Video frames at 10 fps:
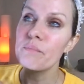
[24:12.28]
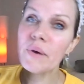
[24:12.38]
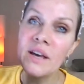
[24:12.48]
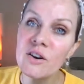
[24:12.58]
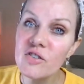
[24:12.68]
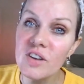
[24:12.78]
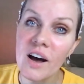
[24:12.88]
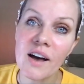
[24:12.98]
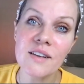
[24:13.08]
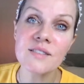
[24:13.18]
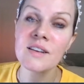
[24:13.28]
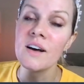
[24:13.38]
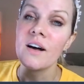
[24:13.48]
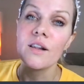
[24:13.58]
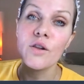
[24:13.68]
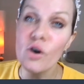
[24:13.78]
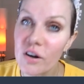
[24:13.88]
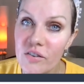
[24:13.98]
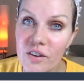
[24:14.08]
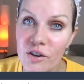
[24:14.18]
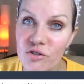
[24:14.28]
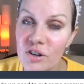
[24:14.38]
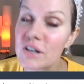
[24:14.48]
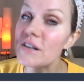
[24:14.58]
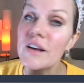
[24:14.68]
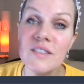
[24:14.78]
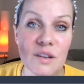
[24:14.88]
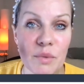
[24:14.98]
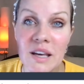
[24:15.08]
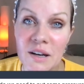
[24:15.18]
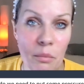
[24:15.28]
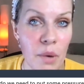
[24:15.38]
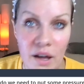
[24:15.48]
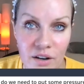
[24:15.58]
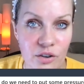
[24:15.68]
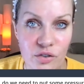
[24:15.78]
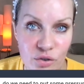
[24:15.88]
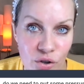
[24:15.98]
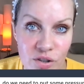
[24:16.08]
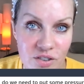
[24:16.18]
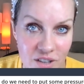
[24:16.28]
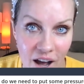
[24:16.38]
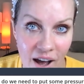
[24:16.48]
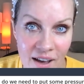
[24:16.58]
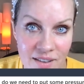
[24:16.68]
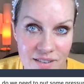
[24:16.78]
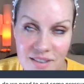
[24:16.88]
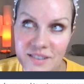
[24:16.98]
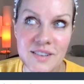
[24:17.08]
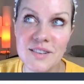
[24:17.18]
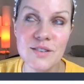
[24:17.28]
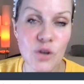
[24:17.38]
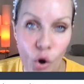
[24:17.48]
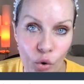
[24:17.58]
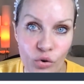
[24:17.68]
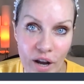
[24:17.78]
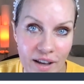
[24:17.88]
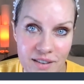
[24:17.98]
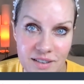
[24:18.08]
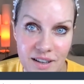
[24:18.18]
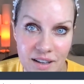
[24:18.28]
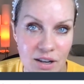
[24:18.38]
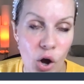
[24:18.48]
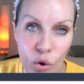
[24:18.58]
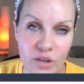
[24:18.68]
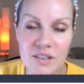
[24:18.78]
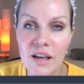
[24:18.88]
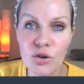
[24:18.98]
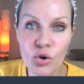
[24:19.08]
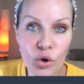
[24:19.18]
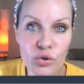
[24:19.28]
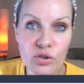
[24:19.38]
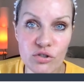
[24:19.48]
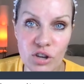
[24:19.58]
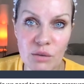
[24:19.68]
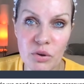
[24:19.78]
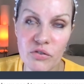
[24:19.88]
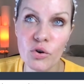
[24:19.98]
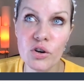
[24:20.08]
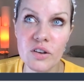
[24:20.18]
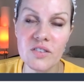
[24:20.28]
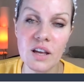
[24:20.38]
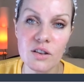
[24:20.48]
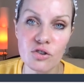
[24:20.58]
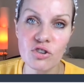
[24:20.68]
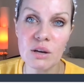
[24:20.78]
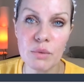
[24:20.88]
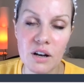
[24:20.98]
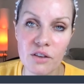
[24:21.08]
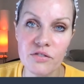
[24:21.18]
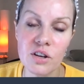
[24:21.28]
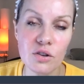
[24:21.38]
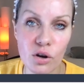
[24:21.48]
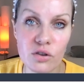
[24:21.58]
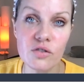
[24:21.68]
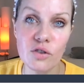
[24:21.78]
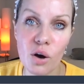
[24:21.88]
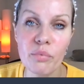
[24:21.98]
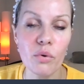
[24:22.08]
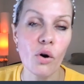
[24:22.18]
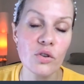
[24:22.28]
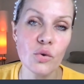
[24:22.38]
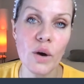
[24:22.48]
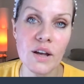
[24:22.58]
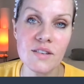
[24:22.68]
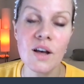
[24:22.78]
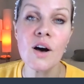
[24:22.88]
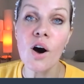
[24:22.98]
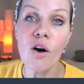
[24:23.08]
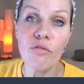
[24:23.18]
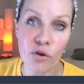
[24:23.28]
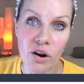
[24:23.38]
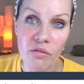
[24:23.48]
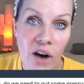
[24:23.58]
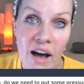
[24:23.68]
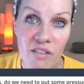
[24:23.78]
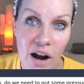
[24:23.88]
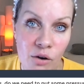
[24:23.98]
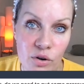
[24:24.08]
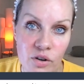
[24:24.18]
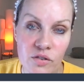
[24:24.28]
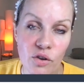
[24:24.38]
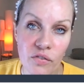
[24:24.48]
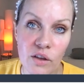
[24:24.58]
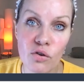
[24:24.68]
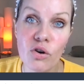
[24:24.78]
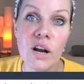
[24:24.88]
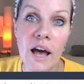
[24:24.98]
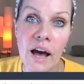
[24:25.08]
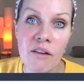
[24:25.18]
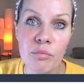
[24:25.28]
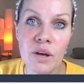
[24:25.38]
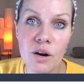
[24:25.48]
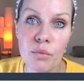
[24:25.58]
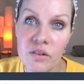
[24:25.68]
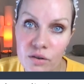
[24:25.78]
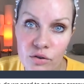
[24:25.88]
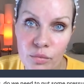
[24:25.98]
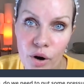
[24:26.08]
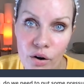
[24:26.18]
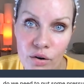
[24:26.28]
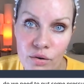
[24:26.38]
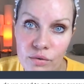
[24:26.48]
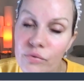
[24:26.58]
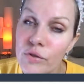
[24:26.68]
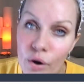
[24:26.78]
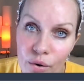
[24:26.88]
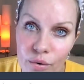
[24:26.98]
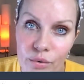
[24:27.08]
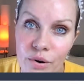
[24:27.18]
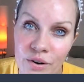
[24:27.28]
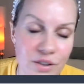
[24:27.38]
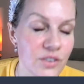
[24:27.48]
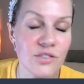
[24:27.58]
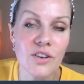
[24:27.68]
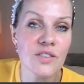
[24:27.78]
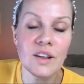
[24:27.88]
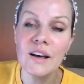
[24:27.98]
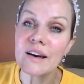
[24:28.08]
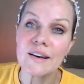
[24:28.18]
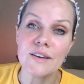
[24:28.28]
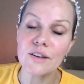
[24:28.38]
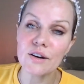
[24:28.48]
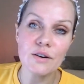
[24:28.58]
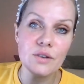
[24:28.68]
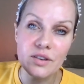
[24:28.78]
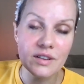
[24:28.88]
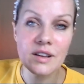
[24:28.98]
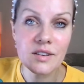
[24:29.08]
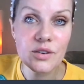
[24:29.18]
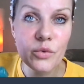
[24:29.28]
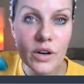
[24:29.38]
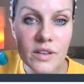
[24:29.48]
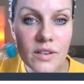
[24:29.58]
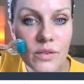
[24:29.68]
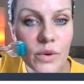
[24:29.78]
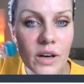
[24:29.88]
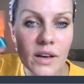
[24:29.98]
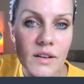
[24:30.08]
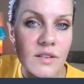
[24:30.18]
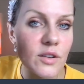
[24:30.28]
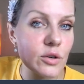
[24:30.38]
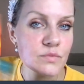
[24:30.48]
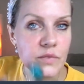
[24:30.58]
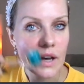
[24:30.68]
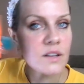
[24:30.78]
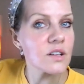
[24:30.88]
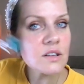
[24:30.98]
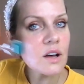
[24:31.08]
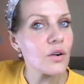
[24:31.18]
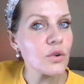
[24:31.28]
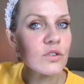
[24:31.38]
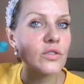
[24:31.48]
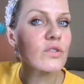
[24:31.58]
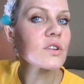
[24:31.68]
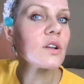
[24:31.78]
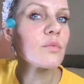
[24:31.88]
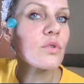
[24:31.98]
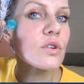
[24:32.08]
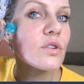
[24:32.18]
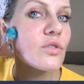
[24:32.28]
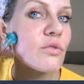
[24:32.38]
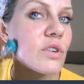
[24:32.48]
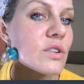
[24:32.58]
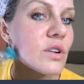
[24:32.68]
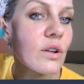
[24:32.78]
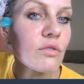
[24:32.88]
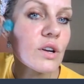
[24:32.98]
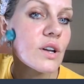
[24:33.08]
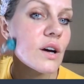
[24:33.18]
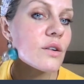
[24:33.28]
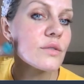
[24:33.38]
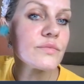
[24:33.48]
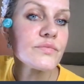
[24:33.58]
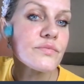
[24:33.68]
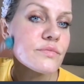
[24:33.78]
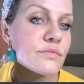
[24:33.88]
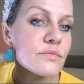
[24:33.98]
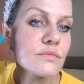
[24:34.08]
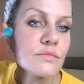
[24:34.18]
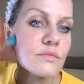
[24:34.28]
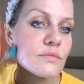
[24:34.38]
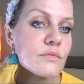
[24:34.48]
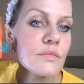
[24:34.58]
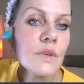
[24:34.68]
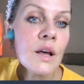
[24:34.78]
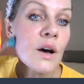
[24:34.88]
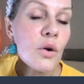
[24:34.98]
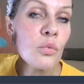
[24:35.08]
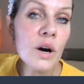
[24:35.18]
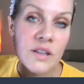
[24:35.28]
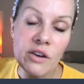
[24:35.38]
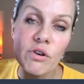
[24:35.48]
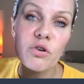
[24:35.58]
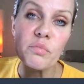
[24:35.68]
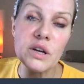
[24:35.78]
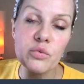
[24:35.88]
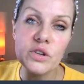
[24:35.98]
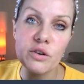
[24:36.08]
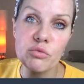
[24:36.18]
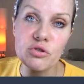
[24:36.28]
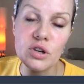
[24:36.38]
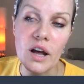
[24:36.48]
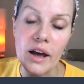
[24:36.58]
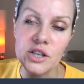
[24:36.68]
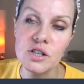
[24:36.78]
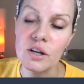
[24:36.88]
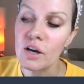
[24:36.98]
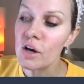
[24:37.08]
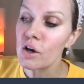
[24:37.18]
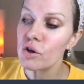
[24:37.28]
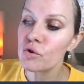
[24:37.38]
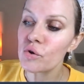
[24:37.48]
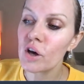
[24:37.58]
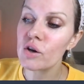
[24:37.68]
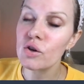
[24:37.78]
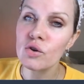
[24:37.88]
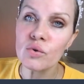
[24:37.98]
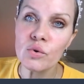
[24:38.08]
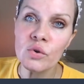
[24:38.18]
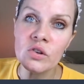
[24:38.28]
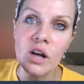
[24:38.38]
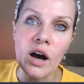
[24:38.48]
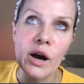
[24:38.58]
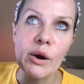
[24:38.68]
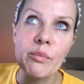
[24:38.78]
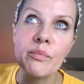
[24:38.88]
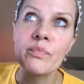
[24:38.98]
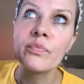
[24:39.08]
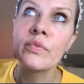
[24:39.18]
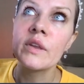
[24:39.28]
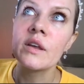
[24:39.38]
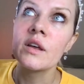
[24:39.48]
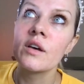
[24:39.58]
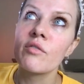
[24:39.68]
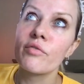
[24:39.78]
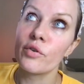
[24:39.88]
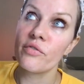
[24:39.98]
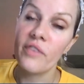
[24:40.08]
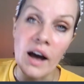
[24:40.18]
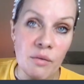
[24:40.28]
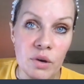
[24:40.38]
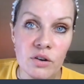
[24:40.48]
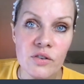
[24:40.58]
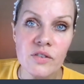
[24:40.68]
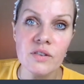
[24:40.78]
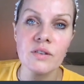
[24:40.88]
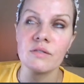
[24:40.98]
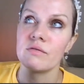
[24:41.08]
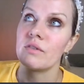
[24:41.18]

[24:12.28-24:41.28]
bigger size, longer session doesn't mean better results, guys. This is so crazy. No, it's like you go to the gym. If you're going to stay in the gym and lifting nonstop all the weights for 5 hours, you think you're gonna have bigger muscle tomorrow? No, it's just, you know, it doesn't work this way. So I did horizontal, I'm gonna do vertical right now. What I recommend with Dermaroller, actually, you can use for 5 minutes